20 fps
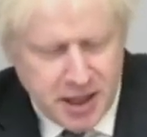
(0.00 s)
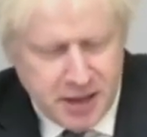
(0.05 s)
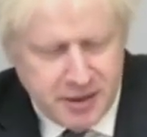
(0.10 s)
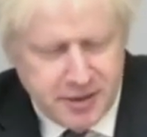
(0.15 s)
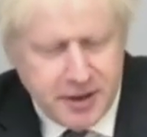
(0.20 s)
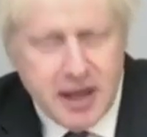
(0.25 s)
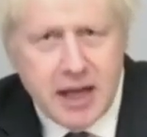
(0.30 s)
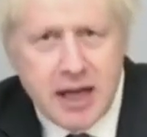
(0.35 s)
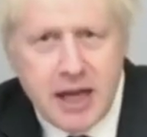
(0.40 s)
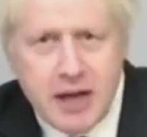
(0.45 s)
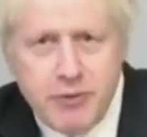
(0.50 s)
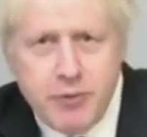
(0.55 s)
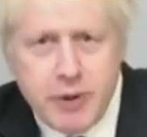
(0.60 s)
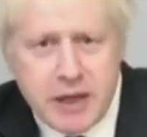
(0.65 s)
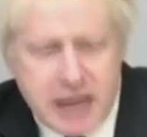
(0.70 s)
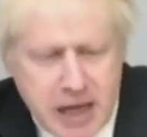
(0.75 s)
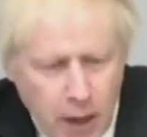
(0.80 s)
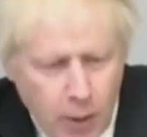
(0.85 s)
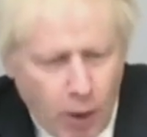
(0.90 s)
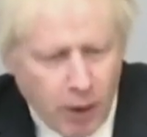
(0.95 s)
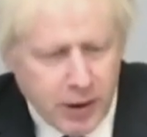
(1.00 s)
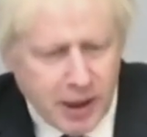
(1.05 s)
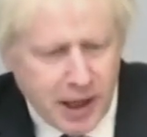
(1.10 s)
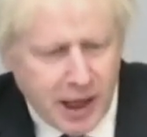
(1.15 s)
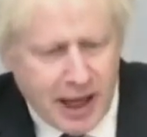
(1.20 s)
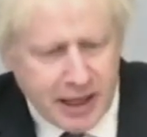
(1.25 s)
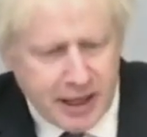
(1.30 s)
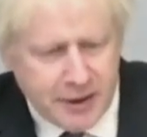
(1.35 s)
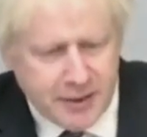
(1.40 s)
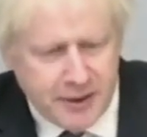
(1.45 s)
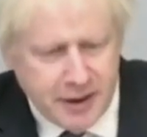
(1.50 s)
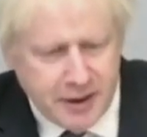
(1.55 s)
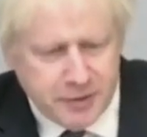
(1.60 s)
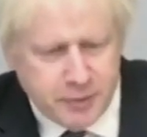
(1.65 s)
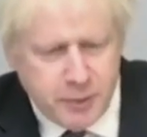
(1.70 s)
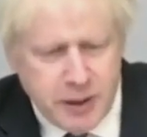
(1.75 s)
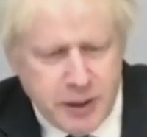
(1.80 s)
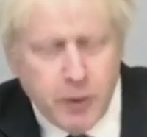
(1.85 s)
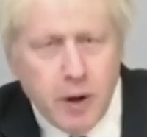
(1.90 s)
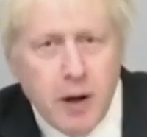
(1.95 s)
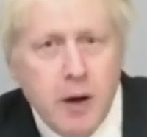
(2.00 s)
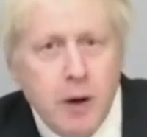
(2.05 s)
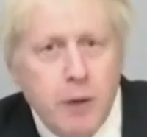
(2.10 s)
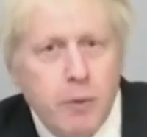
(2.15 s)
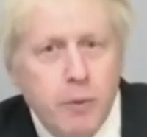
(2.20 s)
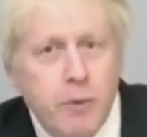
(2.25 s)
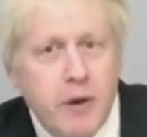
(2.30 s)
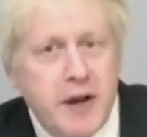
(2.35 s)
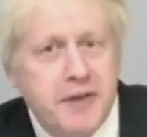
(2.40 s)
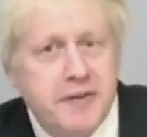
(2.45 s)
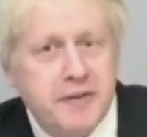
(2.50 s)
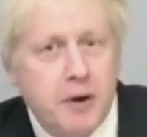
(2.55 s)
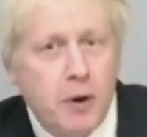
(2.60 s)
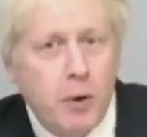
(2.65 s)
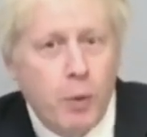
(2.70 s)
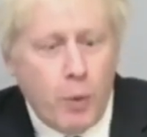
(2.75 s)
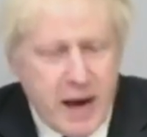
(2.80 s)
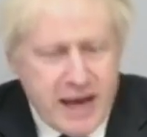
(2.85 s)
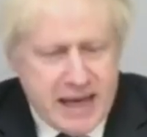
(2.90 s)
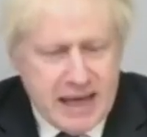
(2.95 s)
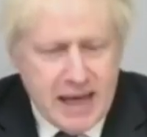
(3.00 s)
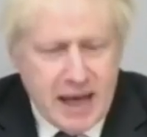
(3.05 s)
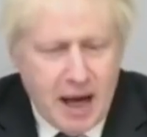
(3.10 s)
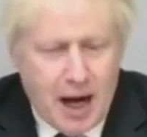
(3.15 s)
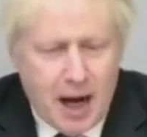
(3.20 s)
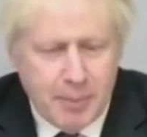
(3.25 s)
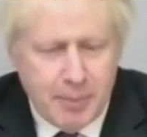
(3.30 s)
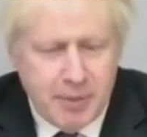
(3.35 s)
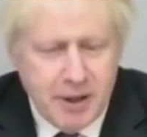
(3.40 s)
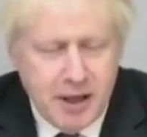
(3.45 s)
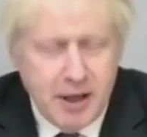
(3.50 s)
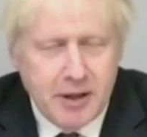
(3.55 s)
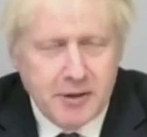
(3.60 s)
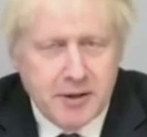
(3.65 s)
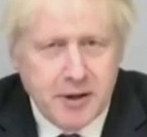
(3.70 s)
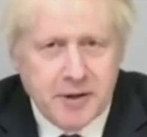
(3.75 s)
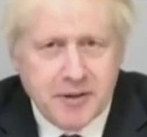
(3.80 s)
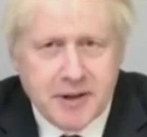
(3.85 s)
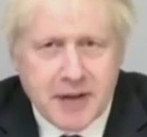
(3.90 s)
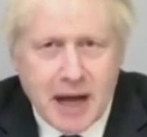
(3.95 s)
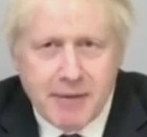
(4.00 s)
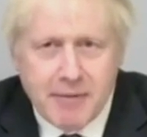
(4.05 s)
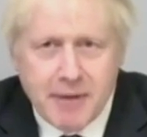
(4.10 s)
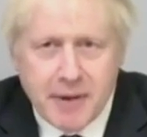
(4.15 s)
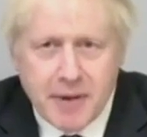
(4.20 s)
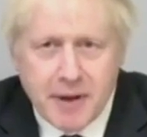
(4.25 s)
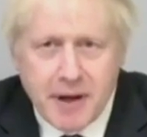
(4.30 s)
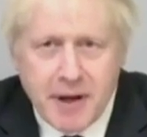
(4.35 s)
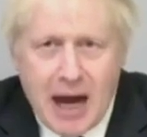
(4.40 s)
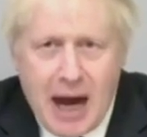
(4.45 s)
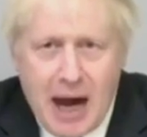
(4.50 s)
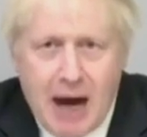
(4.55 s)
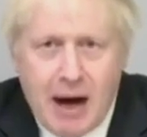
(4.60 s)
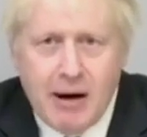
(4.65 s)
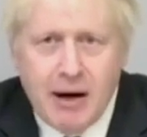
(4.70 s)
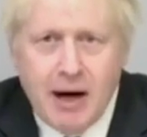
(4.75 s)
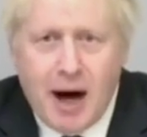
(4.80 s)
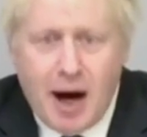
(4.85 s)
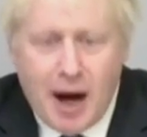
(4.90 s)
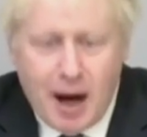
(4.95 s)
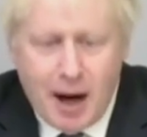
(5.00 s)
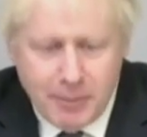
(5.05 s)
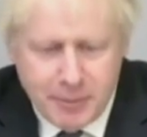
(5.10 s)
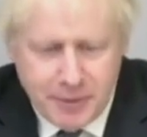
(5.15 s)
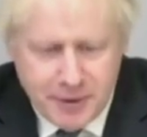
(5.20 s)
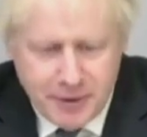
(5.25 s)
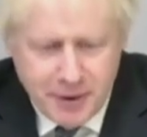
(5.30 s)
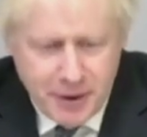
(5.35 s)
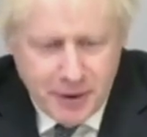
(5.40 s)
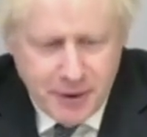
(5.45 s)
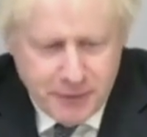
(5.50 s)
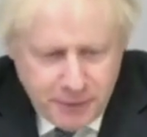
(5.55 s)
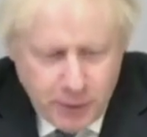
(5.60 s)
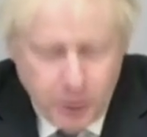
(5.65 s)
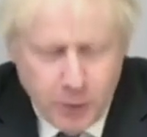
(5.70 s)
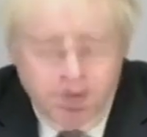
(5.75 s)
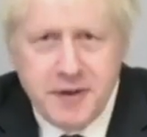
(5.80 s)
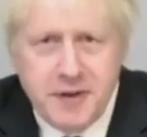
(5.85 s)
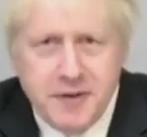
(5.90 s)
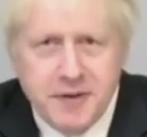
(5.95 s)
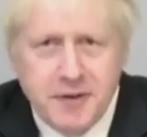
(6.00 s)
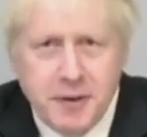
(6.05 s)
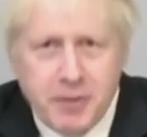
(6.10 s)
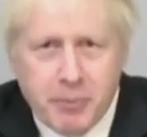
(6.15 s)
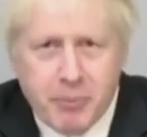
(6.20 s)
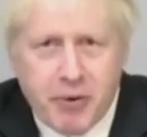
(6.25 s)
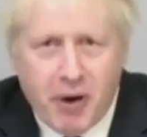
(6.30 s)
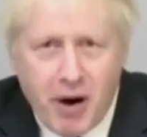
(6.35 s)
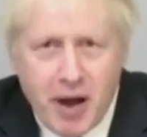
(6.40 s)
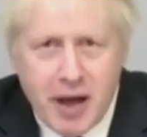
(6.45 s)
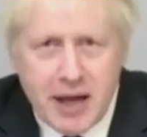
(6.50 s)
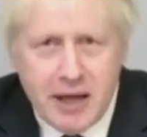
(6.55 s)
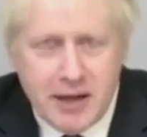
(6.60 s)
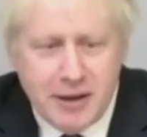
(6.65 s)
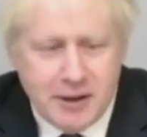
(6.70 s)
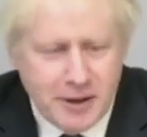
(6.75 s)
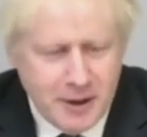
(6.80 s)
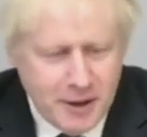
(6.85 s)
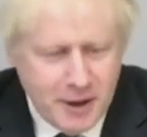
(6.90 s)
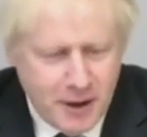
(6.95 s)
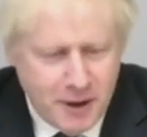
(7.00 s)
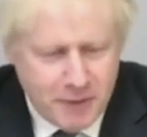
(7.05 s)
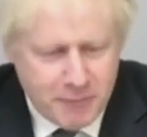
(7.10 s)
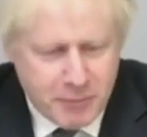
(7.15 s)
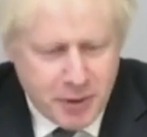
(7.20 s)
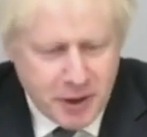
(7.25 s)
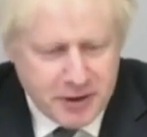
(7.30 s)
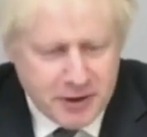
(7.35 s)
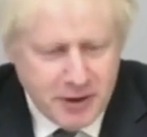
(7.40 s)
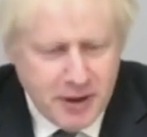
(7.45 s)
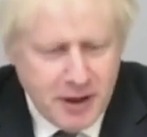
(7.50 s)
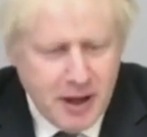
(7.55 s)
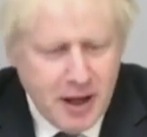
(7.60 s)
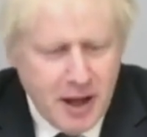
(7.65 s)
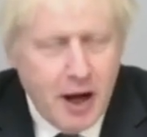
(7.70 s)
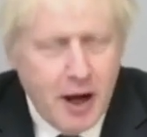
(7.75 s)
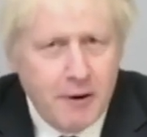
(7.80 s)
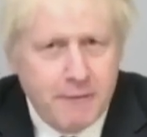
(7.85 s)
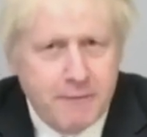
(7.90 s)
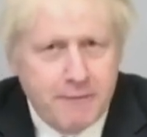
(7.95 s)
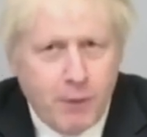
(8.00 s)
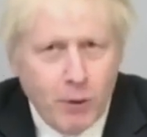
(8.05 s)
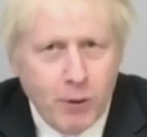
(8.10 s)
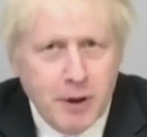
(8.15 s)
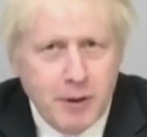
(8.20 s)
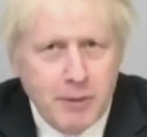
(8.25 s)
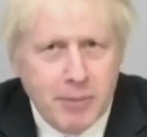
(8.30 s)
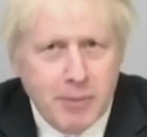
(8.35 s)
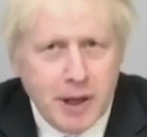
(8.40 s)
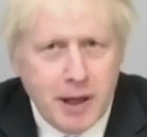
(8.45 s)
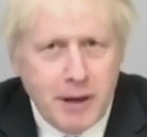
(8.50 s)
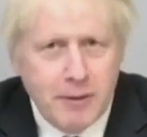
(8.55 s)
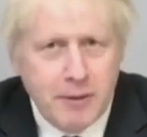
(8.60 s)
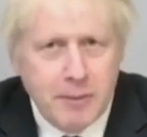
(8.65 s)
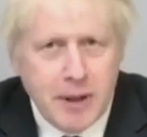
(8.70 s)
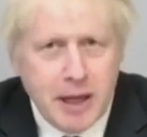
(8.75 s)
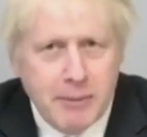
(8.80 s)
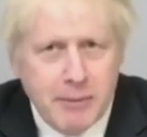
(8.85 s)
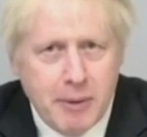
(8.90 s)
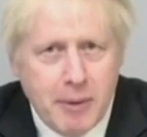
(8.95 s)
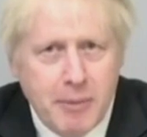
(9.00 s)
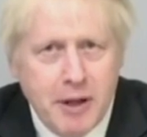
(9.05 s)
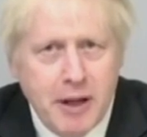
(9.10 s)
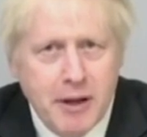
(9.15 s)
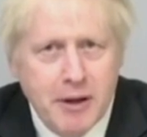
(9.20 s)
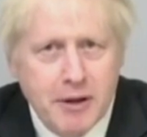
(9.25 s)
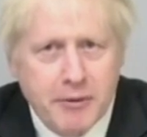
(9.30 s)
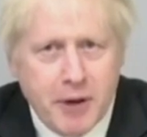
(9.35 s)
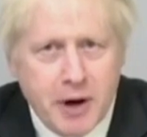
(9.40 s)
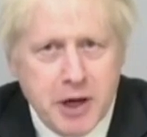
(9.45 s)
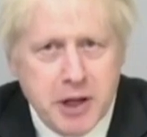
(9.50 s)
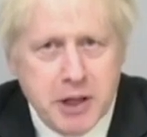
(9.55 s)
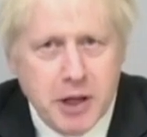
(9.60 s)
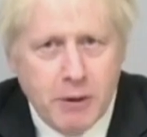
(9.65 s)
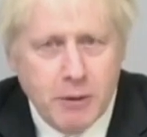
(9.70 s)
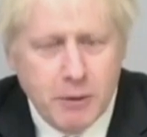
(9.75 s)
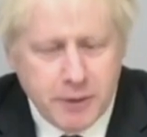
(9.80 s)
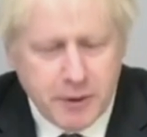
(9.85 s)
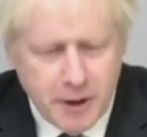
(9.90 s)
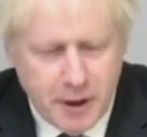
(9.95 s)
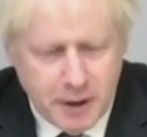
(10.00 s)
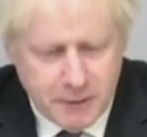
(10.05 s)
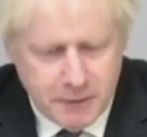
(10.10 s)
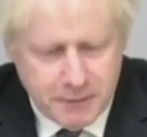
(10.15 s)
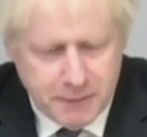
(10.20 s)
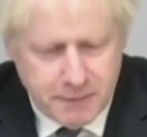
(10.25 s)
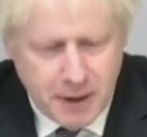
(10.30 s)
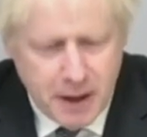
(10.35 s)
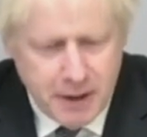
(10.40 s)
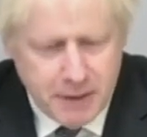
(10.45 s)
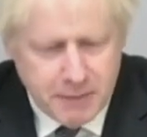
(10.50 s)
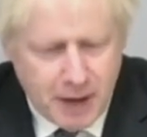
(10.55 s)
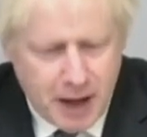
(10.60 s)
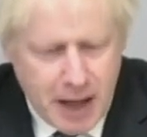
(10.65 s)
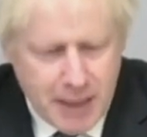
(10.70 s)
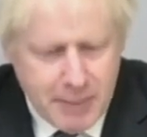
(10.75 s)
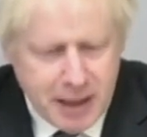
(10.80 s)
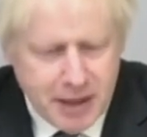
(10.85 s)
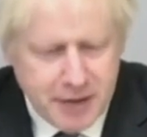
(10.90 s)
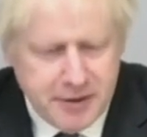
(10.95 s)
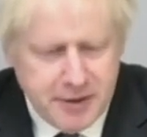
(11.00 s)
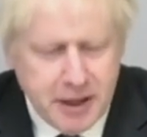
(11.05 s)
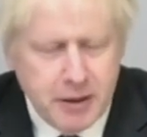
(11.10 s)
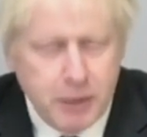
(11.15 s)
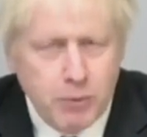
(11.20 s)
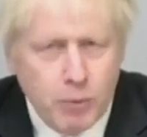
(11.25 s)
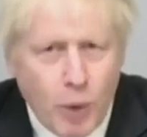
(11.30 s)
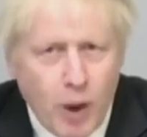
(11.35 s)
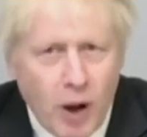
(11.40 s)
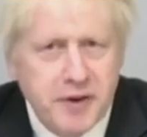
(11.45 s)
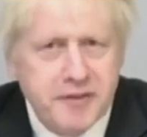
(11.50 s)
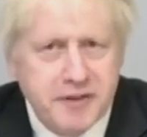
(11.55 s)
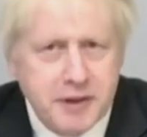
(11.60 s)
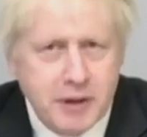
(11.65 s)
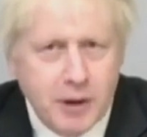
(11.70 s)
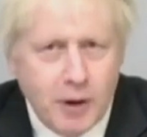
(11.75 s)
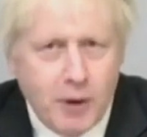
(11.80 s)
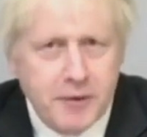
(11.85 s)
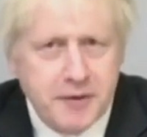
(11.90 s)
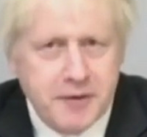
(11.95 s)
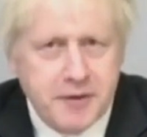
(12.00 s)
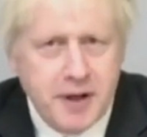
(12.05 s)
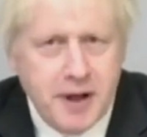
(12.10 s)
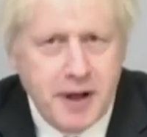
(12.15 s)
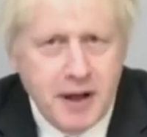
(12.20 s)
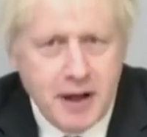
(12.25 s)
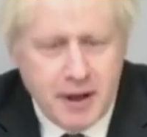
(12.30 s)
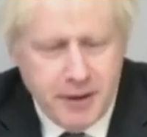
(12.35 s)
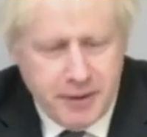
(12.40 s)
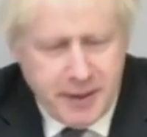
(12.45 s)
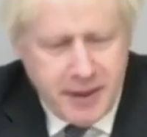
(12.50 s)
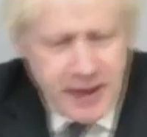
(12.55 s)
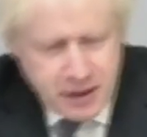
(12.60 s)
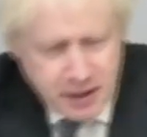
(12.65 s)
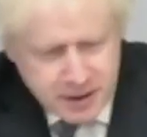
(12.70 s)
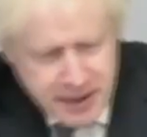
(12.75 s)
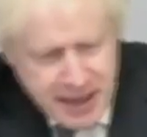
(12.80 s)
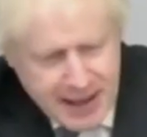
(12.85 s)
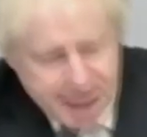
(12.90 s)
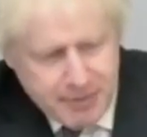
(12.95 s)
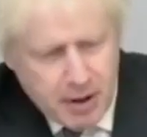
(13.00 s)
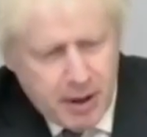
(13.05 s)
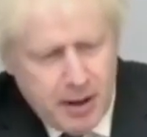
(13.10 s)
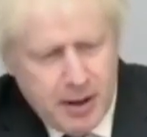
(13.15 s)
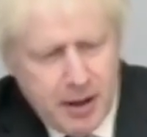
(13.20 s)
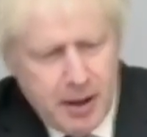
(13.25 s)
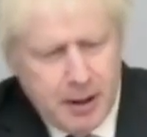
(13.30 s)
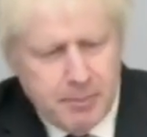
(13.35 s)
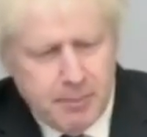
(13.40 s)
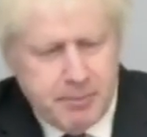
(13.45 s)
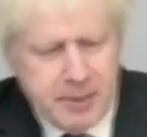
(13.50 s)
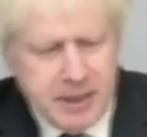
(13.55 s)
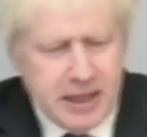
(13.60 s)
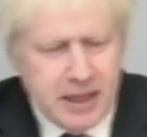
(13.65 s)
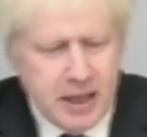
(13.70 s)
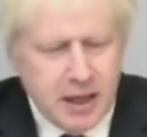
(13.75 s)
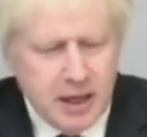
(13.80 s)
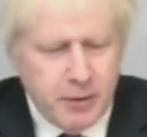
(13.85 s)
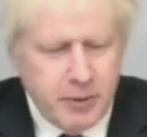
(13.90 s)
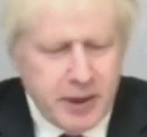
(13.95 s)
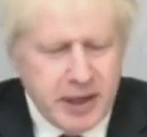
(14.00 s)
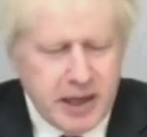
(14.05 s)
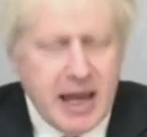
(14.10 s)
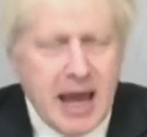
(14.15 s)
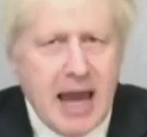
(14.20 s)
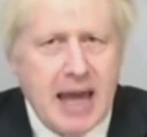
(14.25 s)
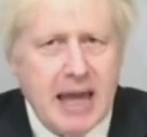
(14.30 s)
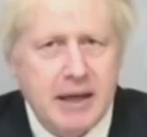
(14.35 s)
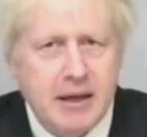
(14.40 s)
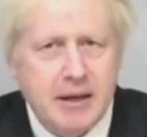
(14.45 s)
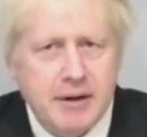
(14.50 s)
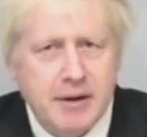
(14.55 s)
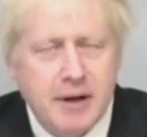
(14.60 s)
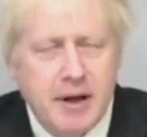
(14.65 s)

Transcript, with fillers: And if we go on like this, we risk waking up to discover that our armed forces, the pride of Britain, have fallen below the minimum threshold of viability. And once lost, they can never be regained.